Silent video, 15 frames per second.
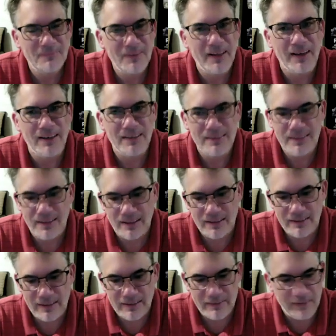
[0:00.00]
yeah you know
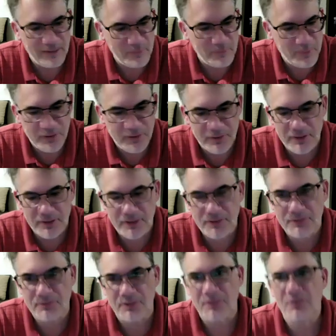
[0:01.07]
I, I have been doing this
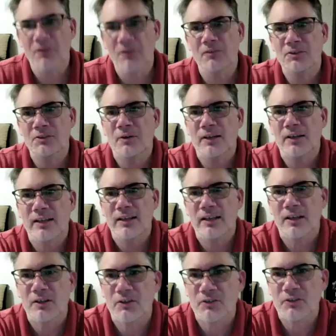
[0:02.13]
for over 20
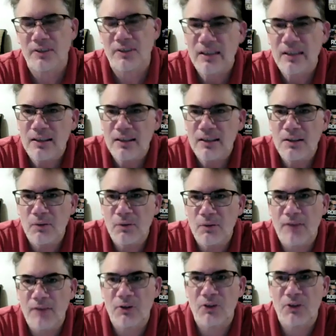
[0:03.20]
years and when i
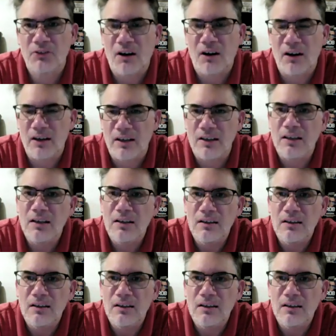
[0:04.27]
first started